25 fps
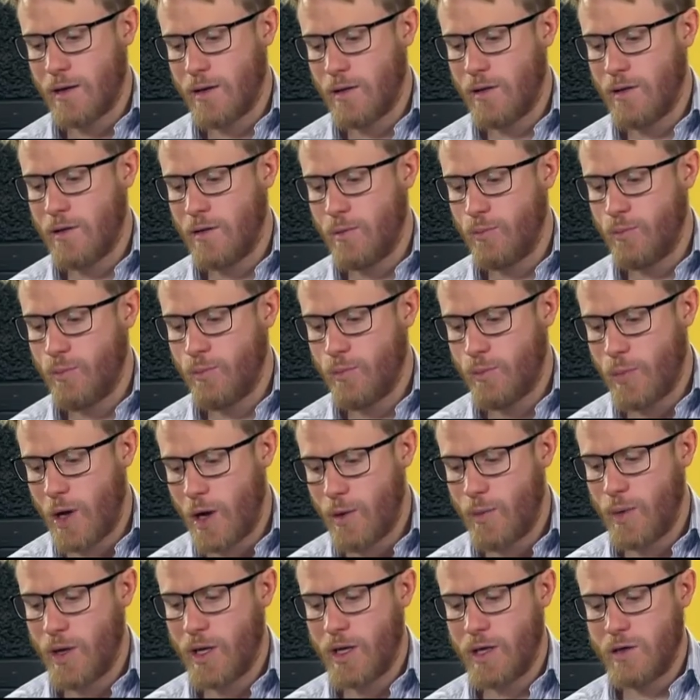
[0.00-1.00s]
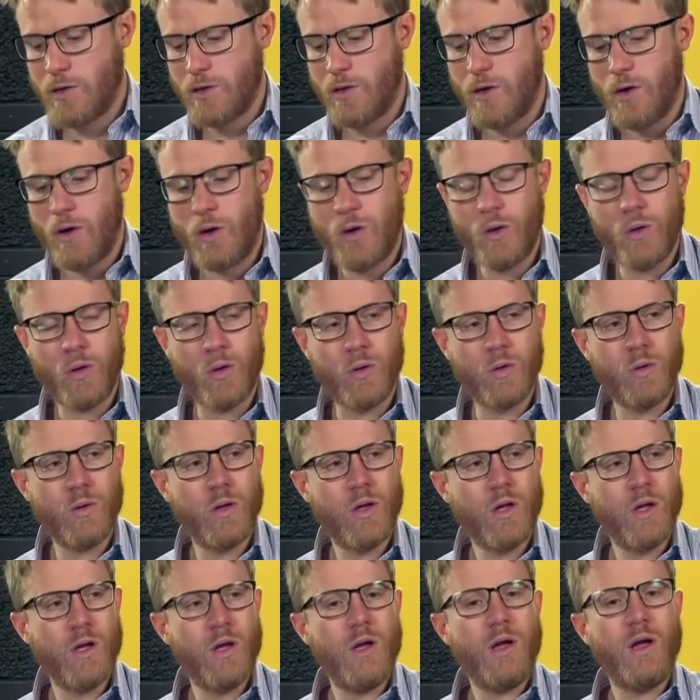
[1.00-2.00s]
the public as a whole
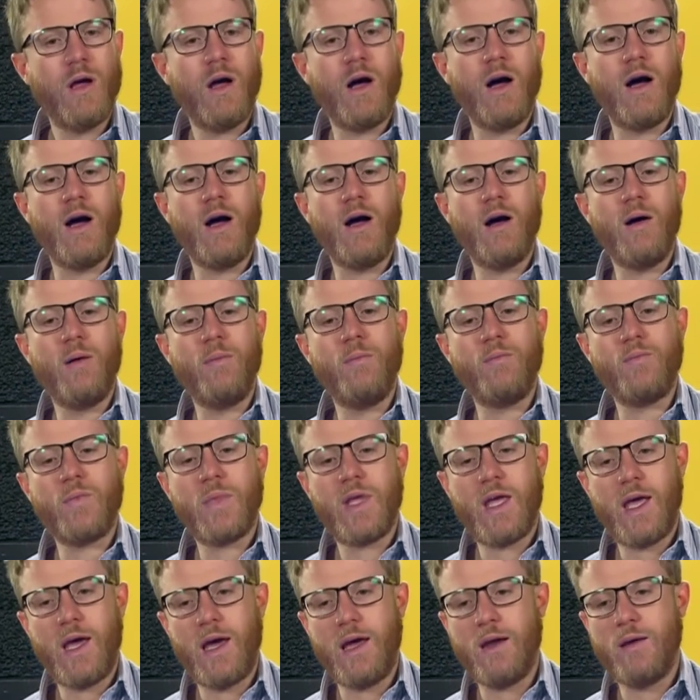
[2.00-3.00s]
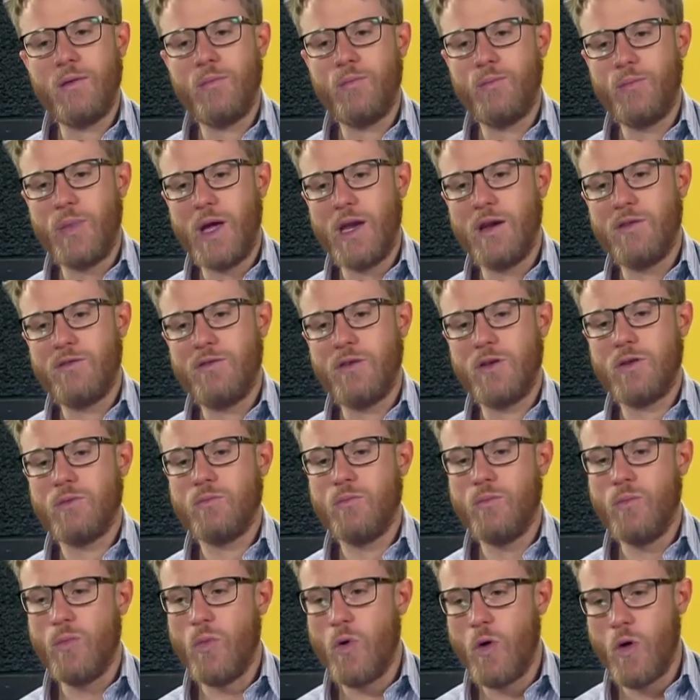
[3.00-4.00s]
can benefit
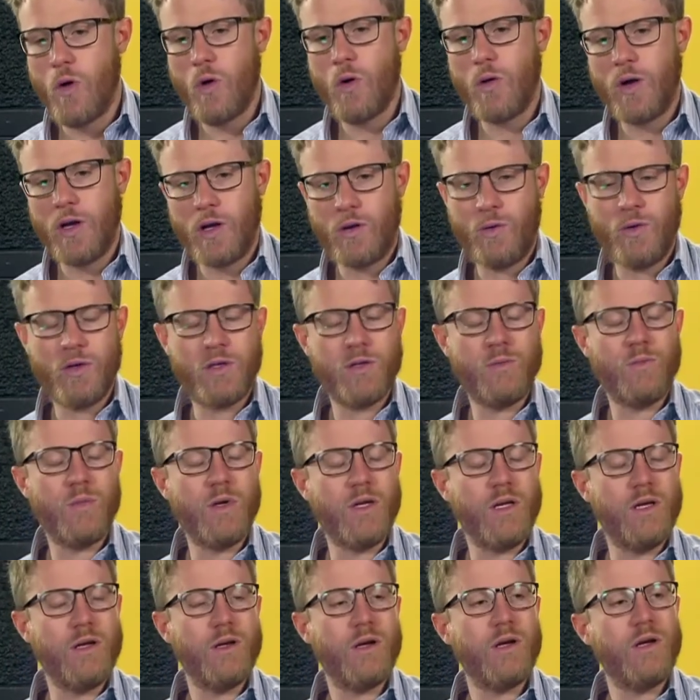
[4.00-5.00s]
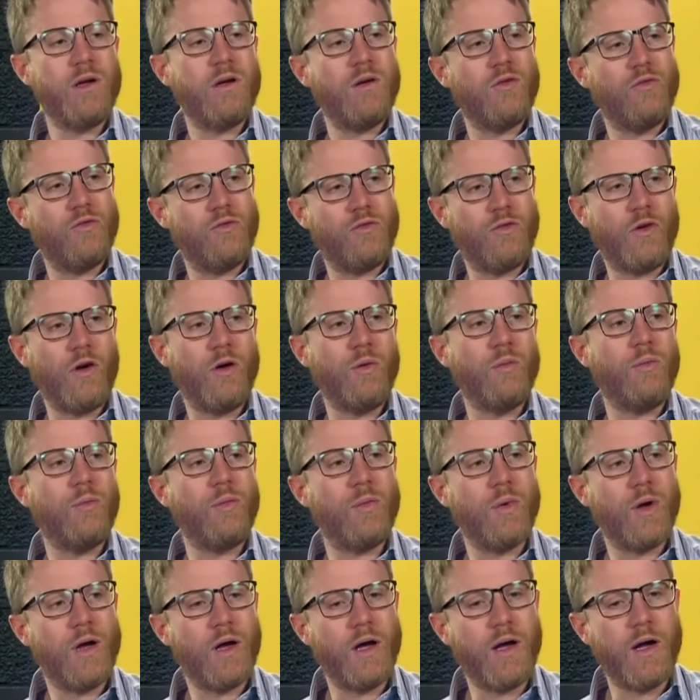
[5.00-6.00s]
more equitably
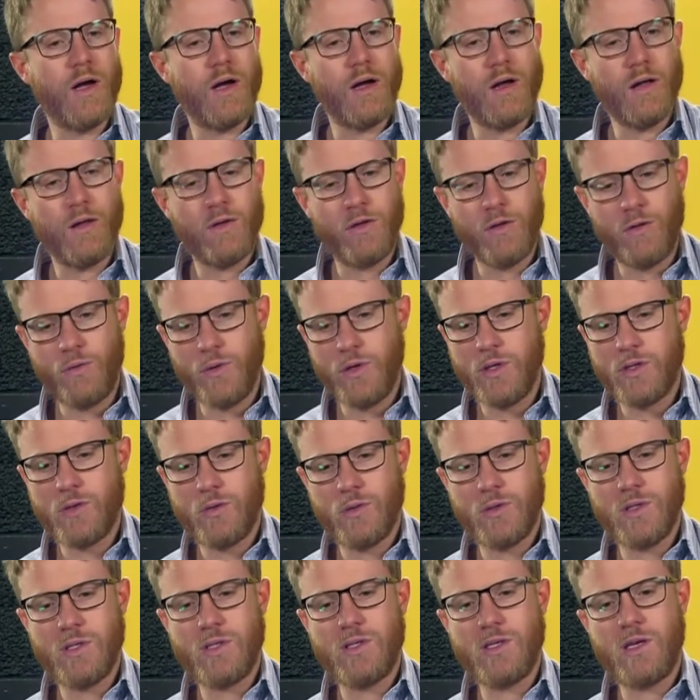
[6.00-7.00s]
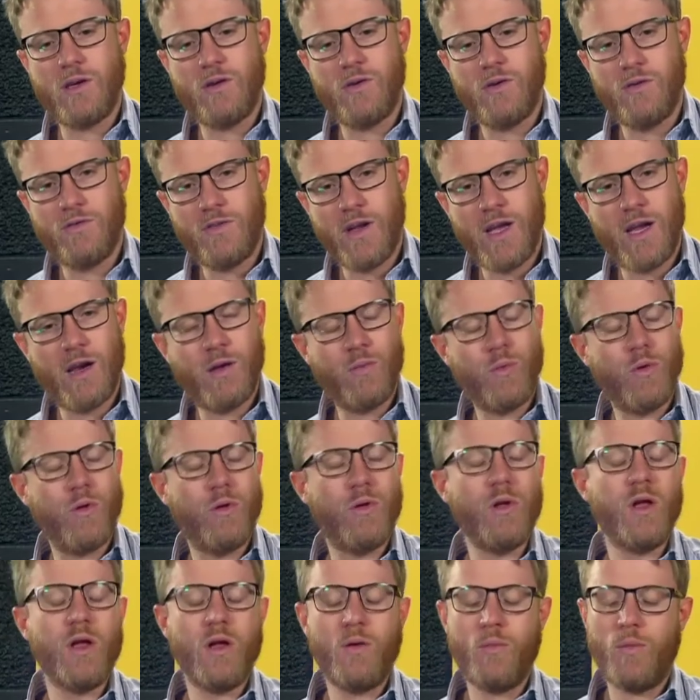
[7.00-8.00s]
from the resources that are
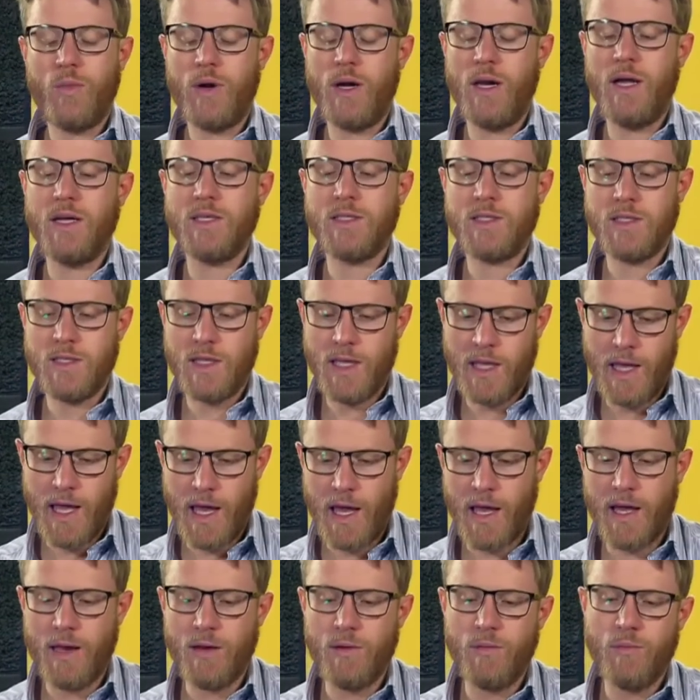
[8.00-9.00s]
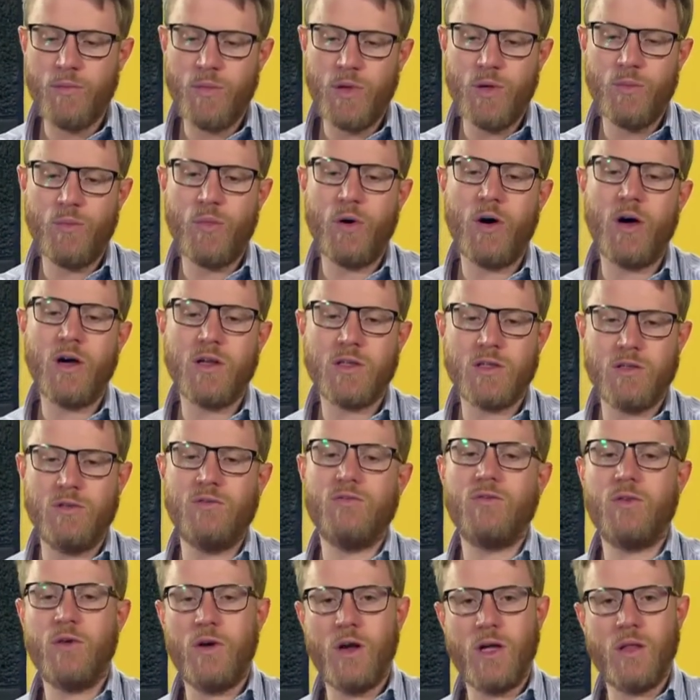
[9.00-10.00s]
available, plus can be part
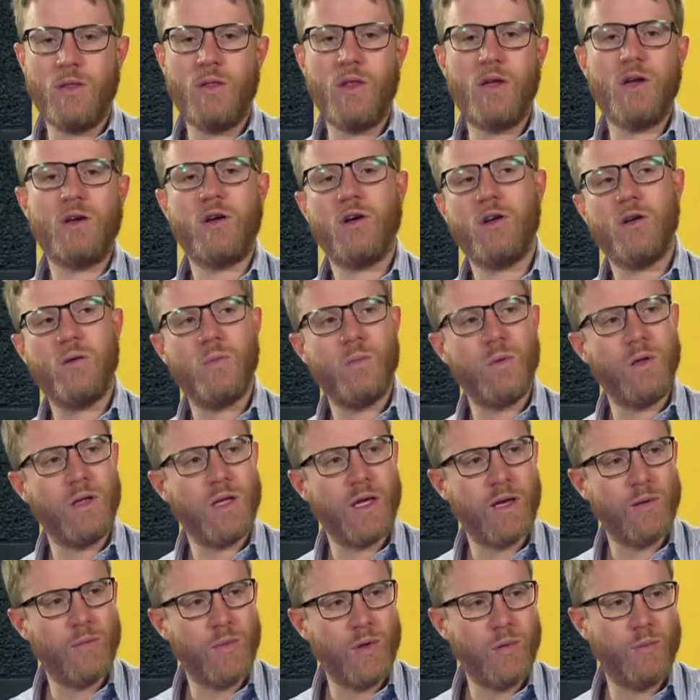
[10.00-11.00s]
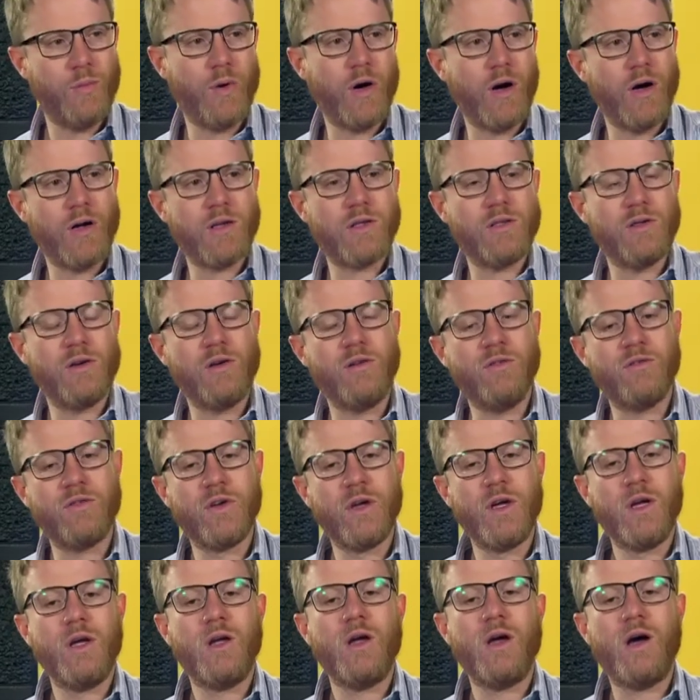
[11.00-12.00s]
of growing the economy, can be part of
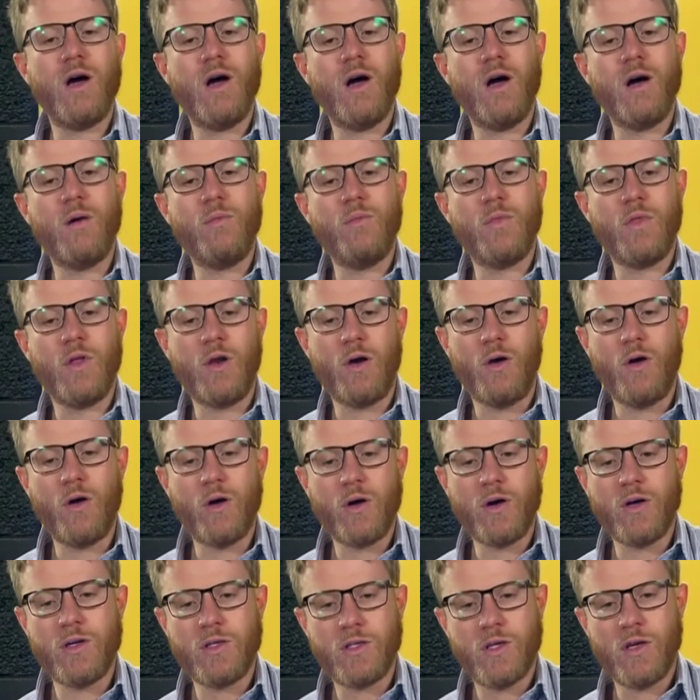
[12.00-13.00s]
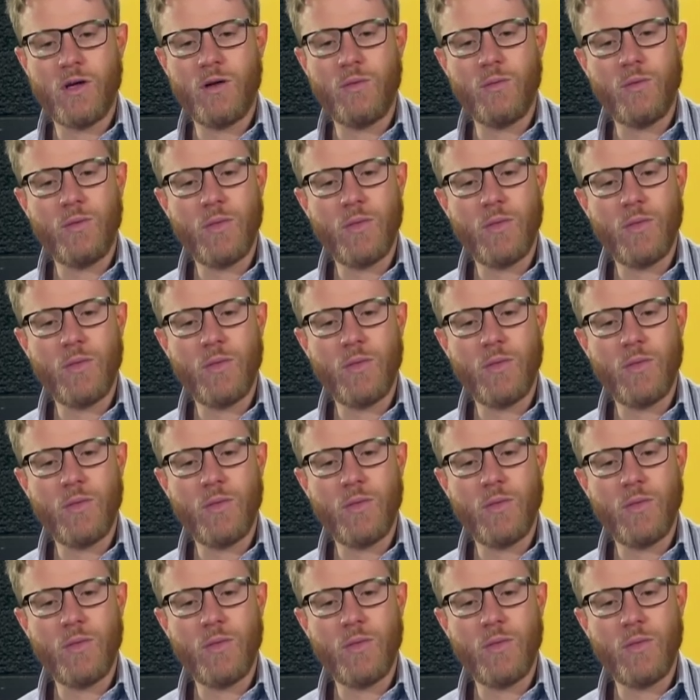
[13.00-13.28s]
the longer term